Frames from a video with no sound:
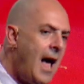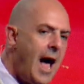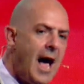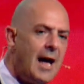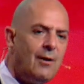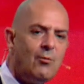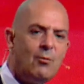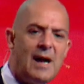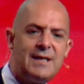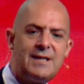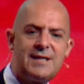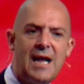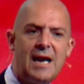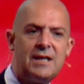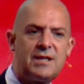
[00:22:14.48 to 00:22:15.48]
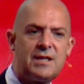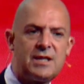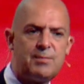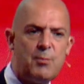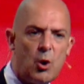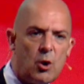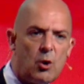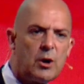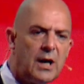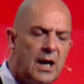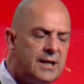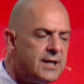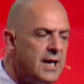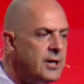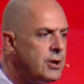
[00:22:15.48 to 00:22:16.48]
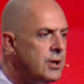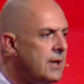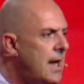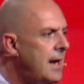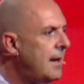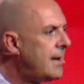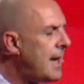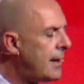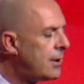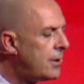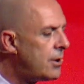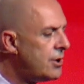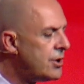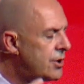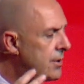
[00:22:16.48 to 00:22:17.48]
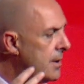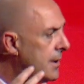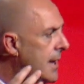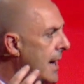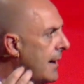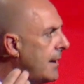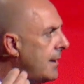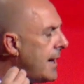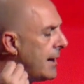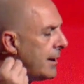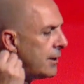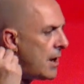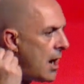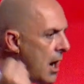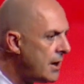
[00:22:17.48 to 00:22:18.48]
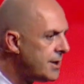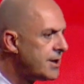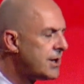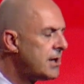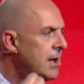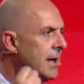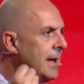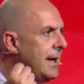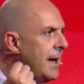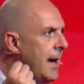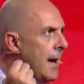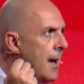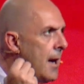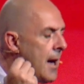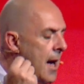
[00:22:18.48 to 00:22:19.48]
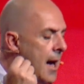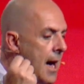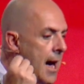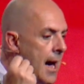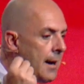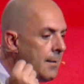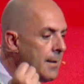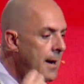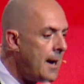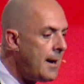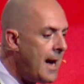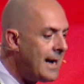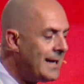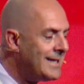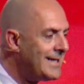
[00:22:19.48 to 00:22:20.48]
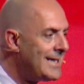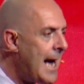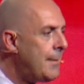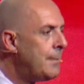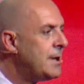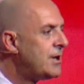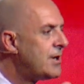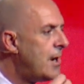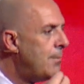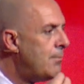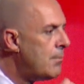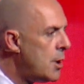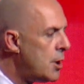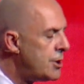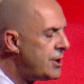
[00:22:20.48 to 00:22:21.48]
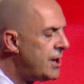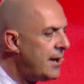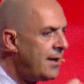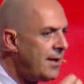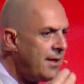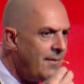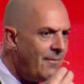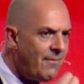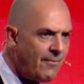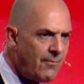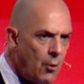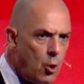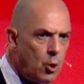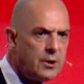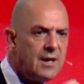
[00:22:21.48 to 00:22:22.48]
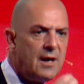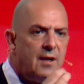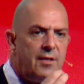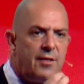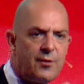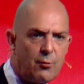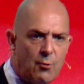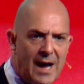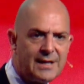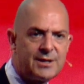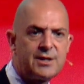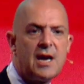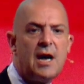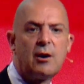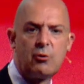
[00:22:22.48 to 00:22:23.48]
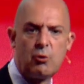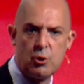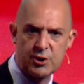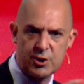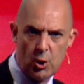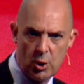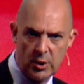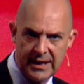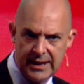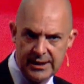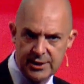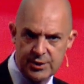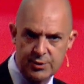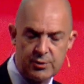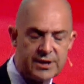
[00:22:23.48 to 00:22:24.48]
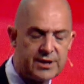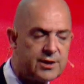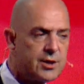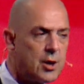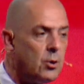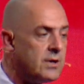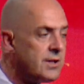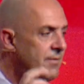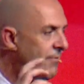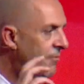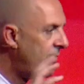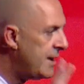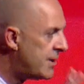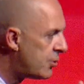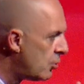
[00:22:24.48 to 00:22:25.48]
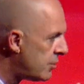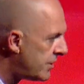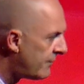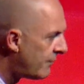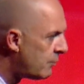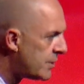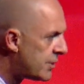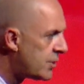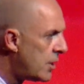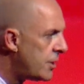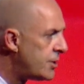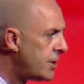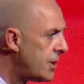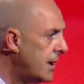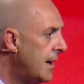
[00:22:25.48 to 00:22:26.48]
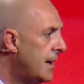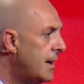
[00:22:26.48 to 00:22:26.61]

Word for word: And Red Cell is a small organization that, that, that, that constantly uh, examines emerging fraud threats across all industries. So it's a free source of research